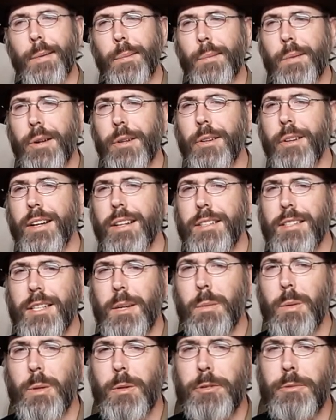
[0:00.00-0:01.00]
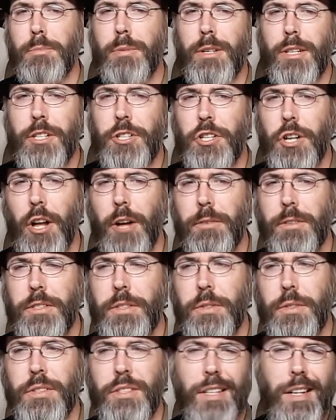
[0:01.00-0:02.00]
When you look at some of those British
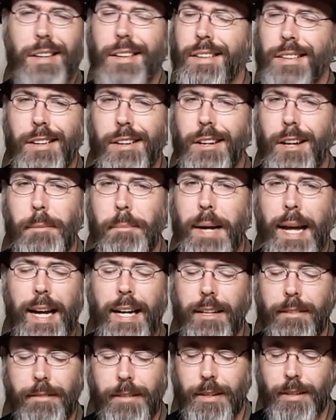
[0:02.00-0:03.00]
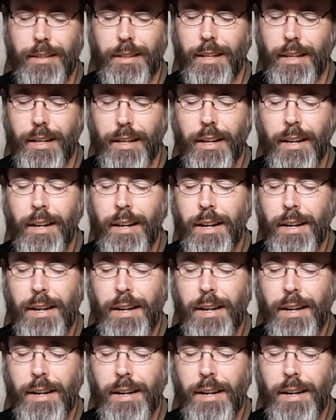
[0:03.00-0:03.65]
officers, they're not packing very light.